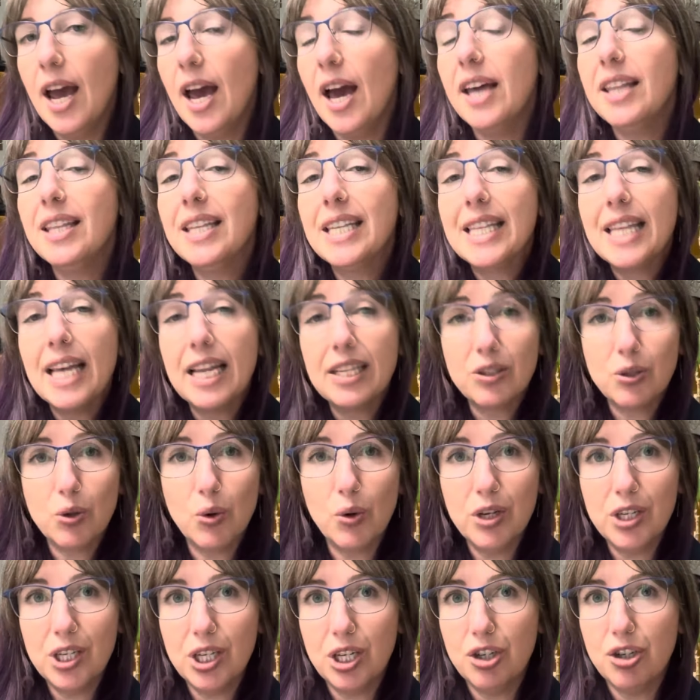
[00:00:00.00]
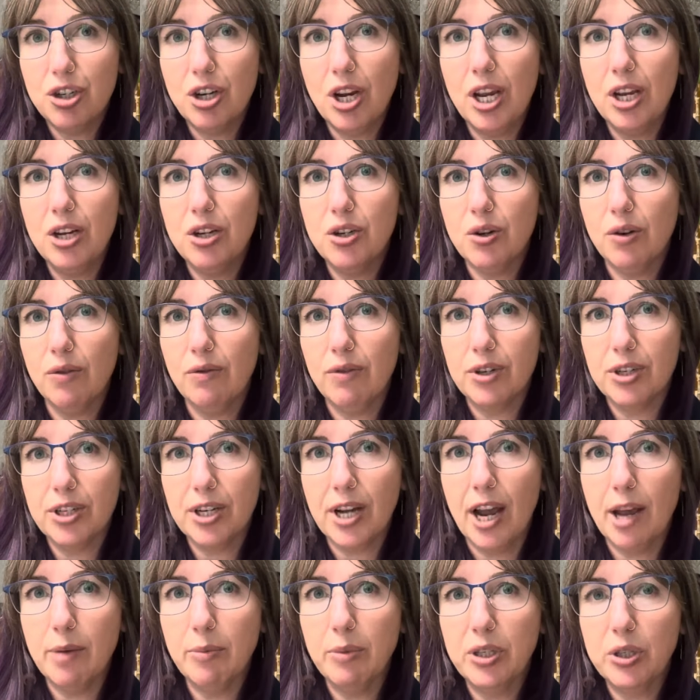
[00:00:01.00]
and that's going to change over
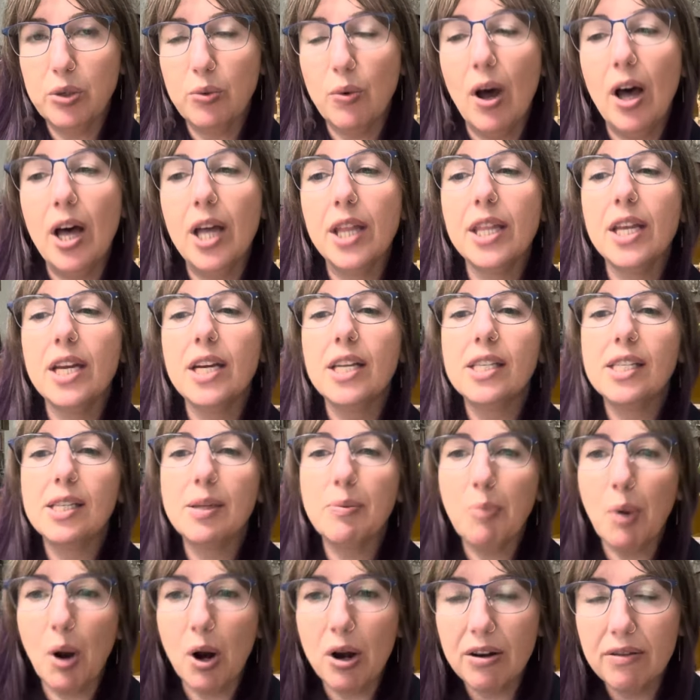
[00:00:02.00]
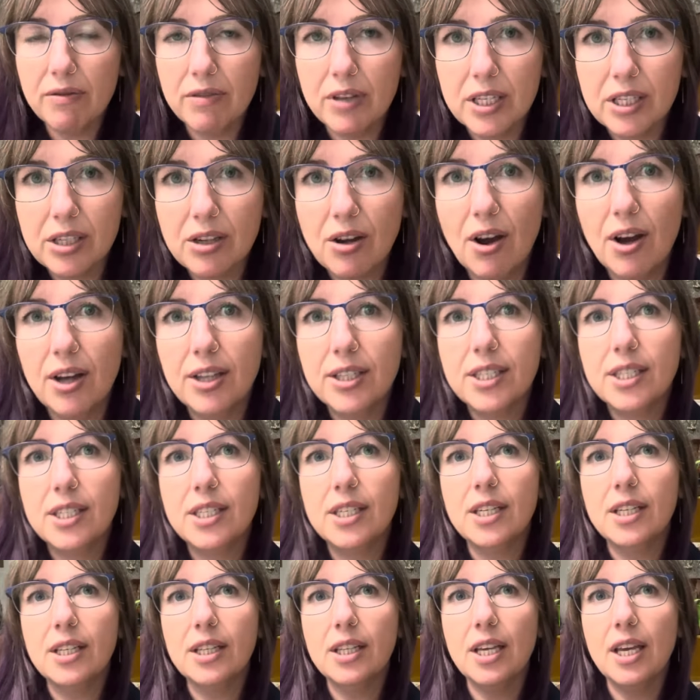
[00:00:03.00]
time as well, and that it's a part of this
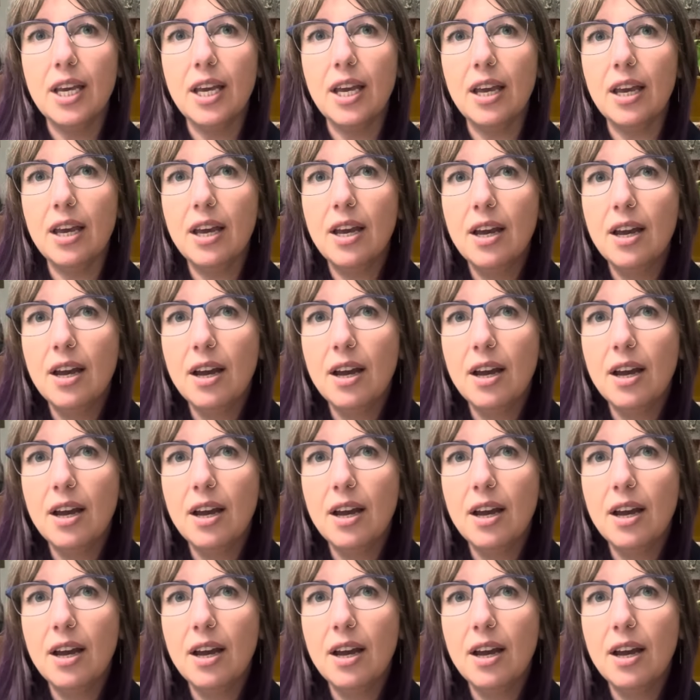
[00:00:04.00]
constantly